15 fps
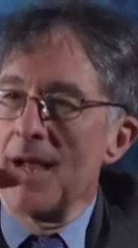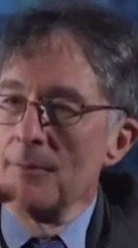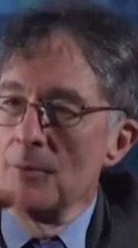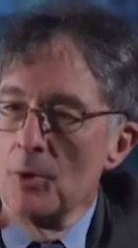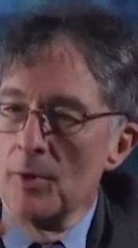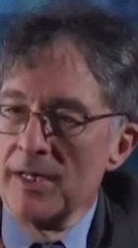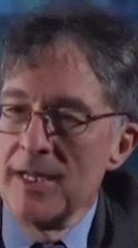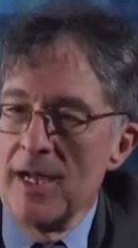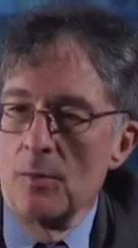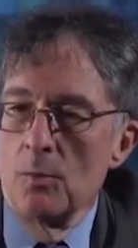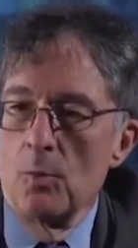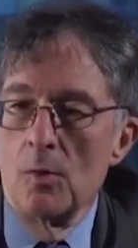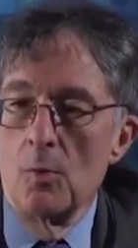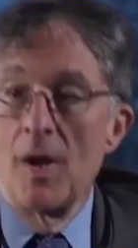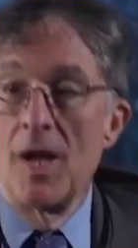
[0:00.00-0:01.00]
I'm going
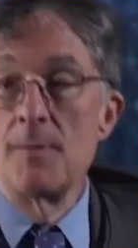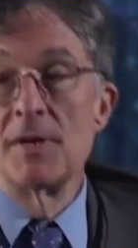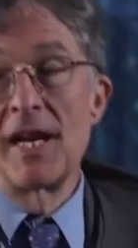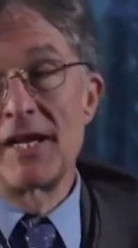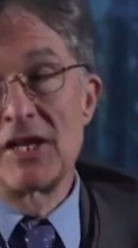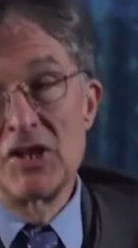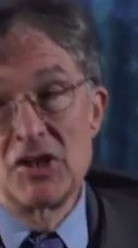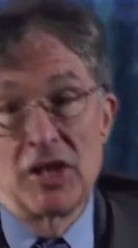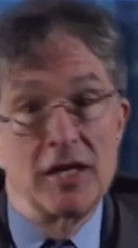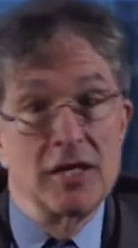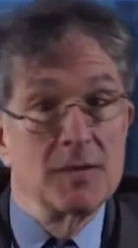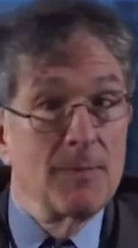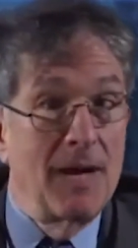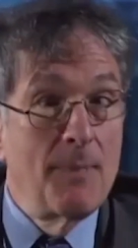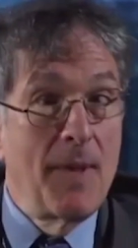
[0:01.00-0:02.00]
down one way, but I can
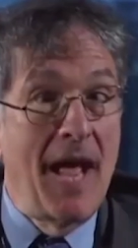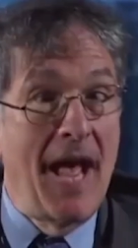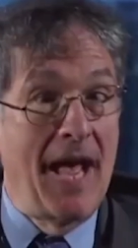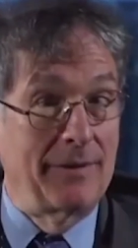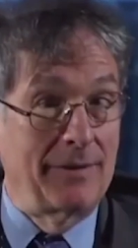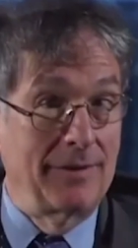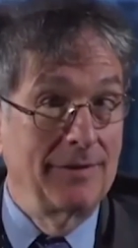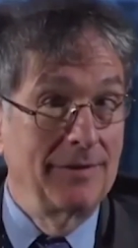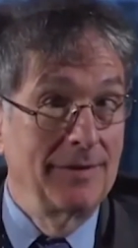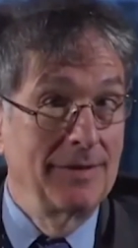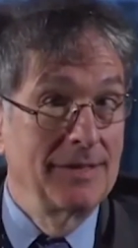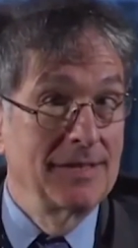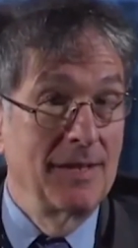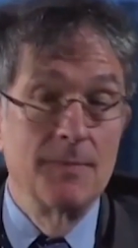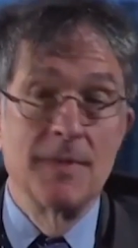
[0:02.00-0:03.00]
change my path
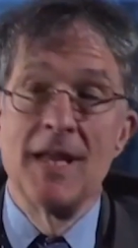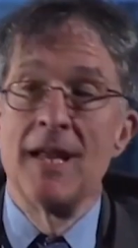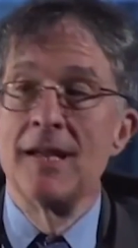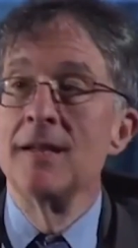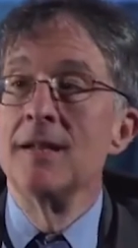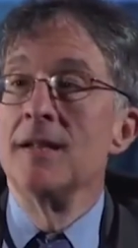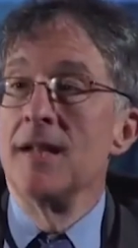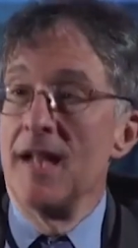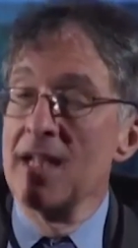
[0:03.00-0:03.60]
someday.